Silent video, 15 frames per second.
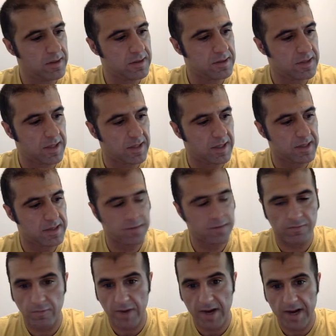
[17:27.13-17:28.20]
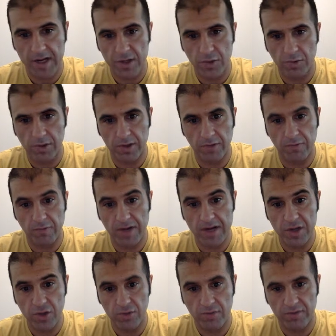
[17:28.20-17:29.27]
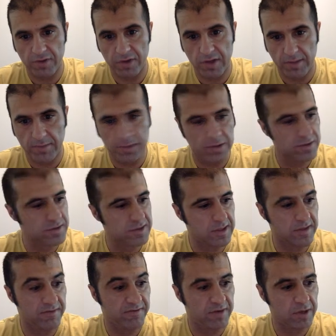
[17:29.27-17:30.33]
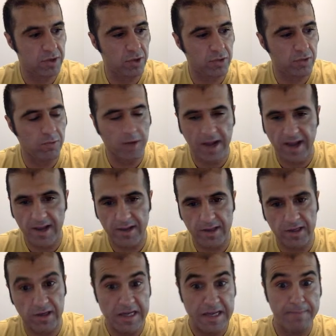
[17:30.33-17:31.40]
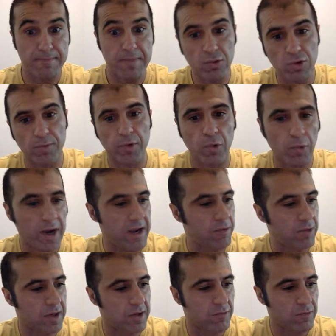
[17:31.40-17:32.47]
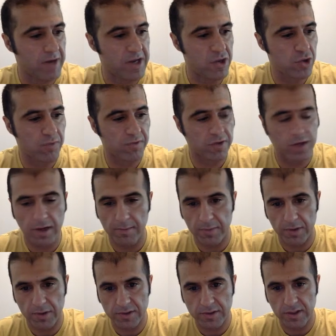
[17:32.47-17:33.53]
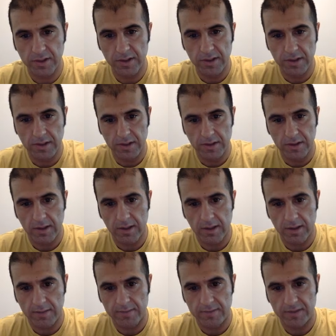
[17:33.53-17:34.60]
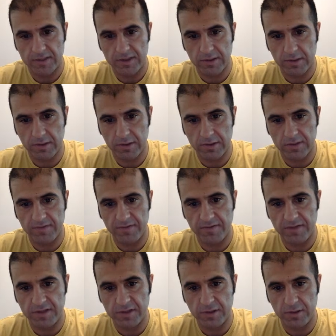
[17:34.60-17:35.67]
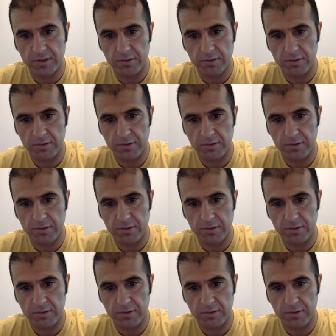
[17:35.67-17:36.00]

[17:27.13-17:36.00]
dot range. We're going to range over the numbers in a functional way, in an immutable way. We're going to range over the numbers um, 0 to 52,